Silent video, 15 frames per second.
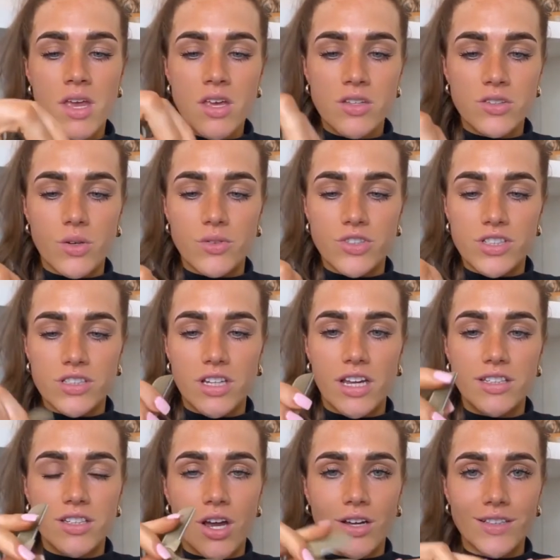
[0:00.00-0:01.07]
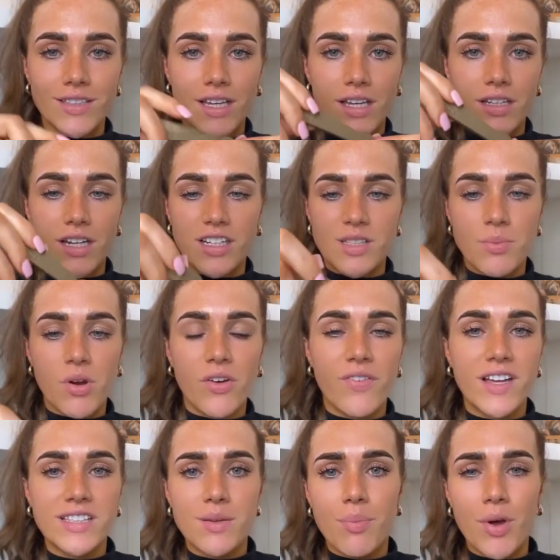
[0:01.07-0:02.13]
so it just like tucks in, and it's
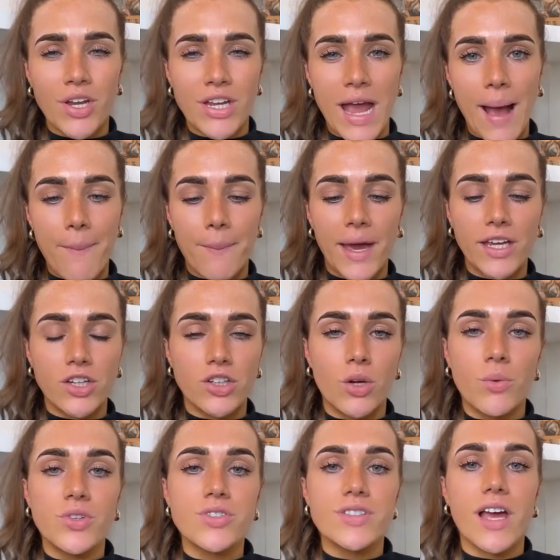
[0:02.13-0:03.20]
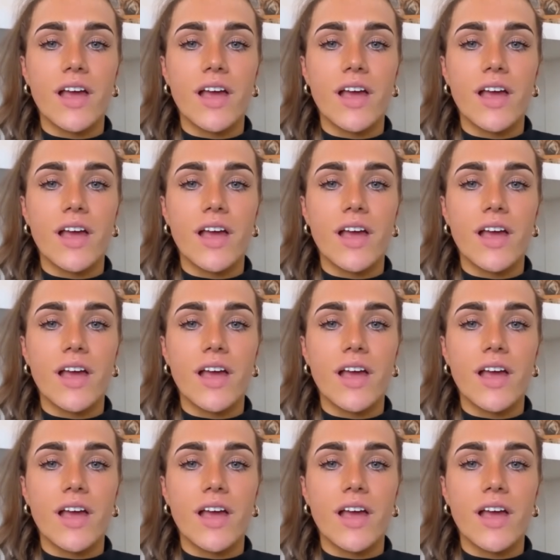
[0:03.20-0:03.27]
perfect to put in your handbag. You know, when you're sat in